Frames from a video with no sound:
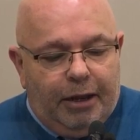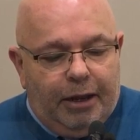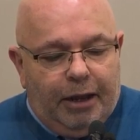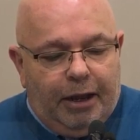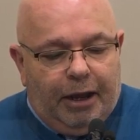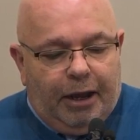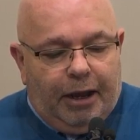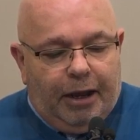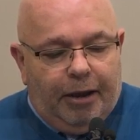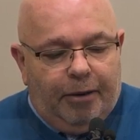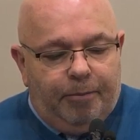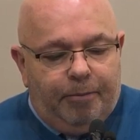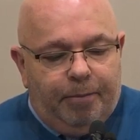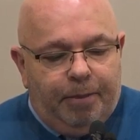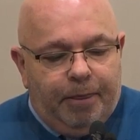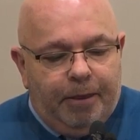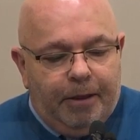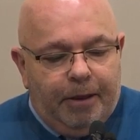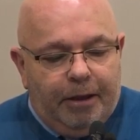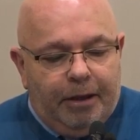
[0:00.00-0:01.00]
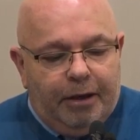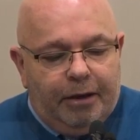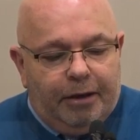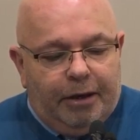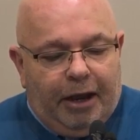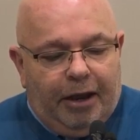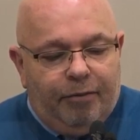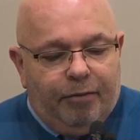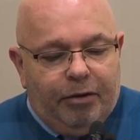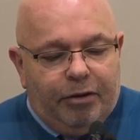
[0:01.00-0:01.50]
um,
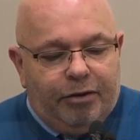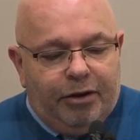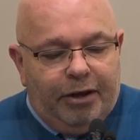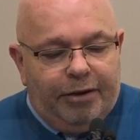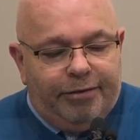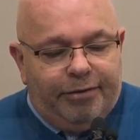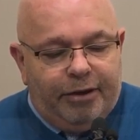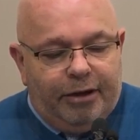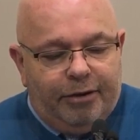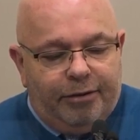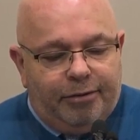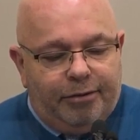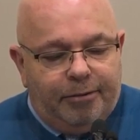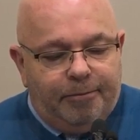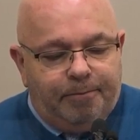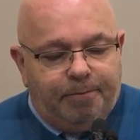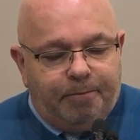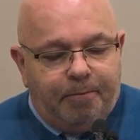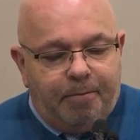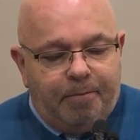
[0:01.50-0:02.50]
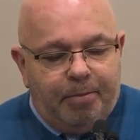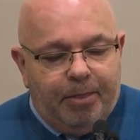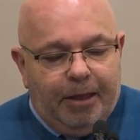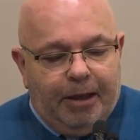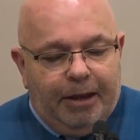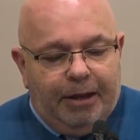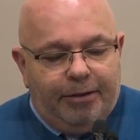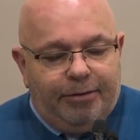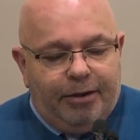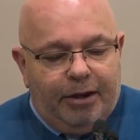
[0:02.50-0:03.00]
David says this.
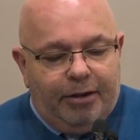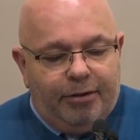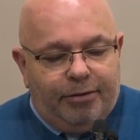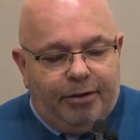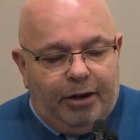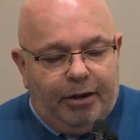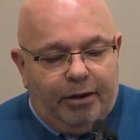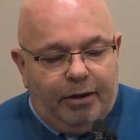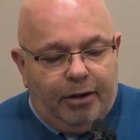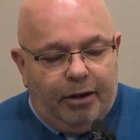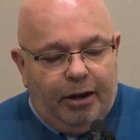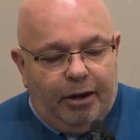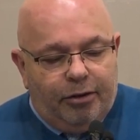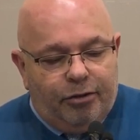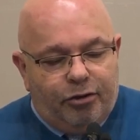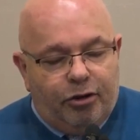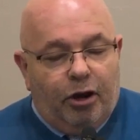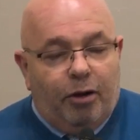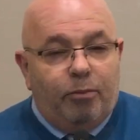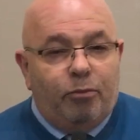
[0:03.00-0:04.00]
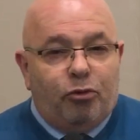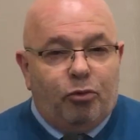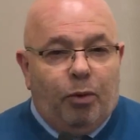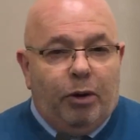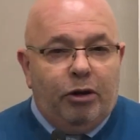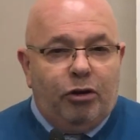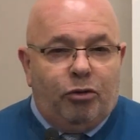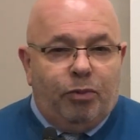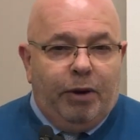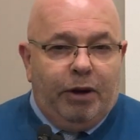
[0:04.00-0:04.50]
He says in, in Psalms
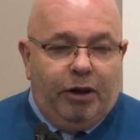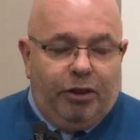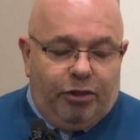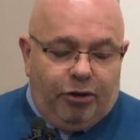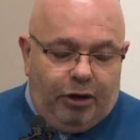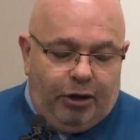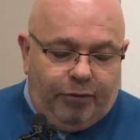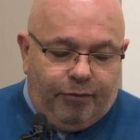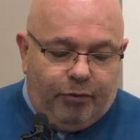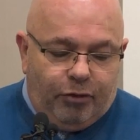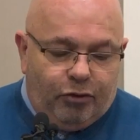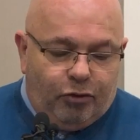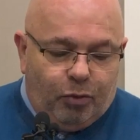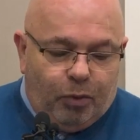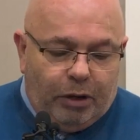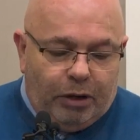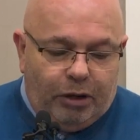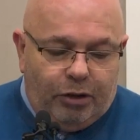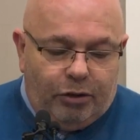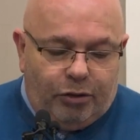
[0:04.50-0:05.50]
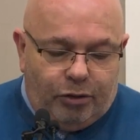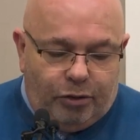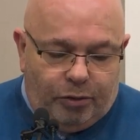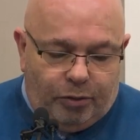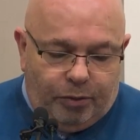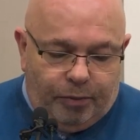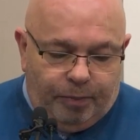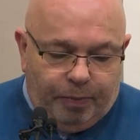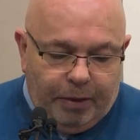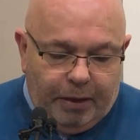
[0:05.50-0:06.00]
123, verse 1 and
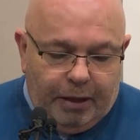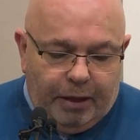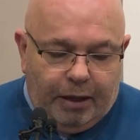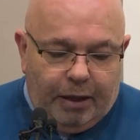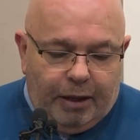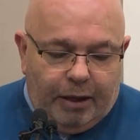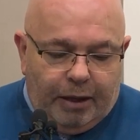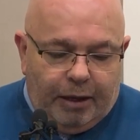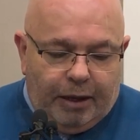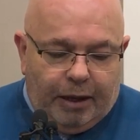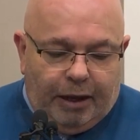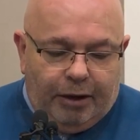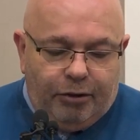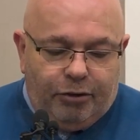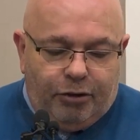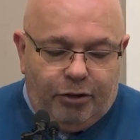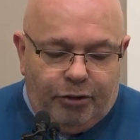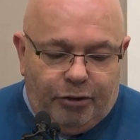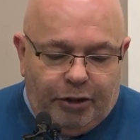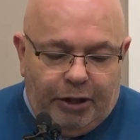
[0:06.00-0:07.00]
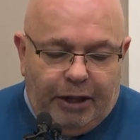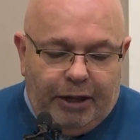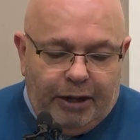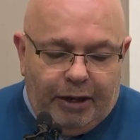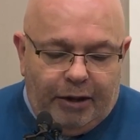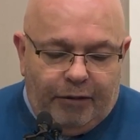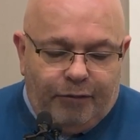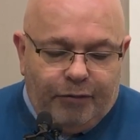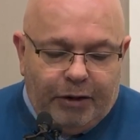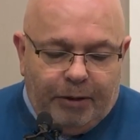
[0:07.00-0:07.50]
2. Unto thee
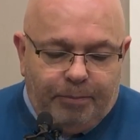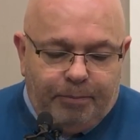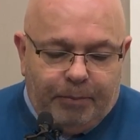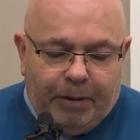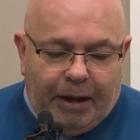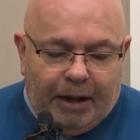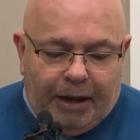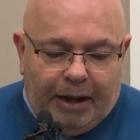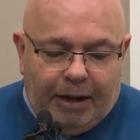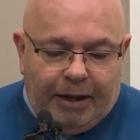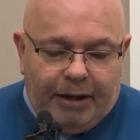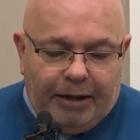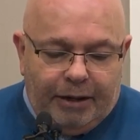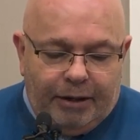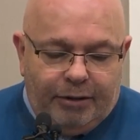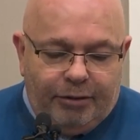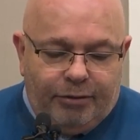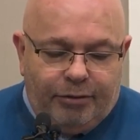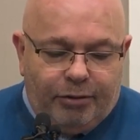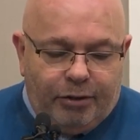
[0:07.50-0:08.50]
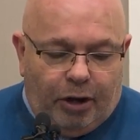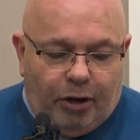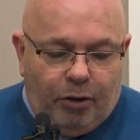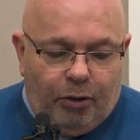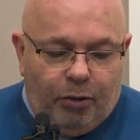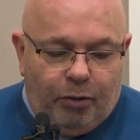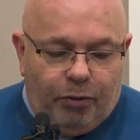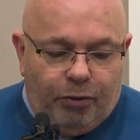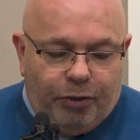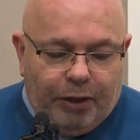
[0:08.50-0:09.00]
lift up my eyes,
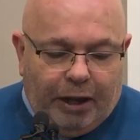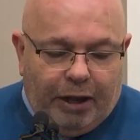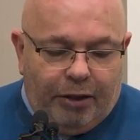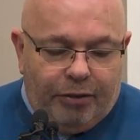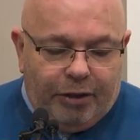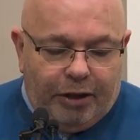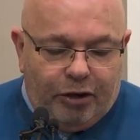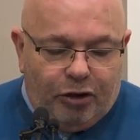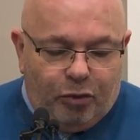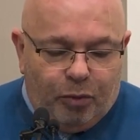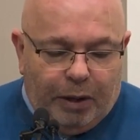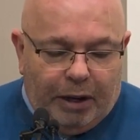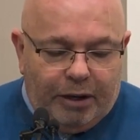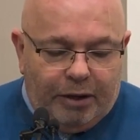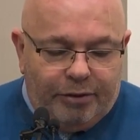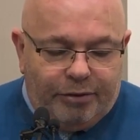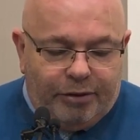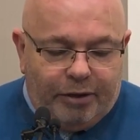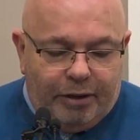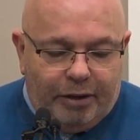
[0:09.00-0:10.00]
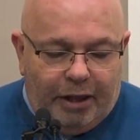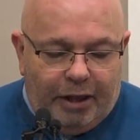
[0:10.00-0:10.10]
O thou that dwellest in the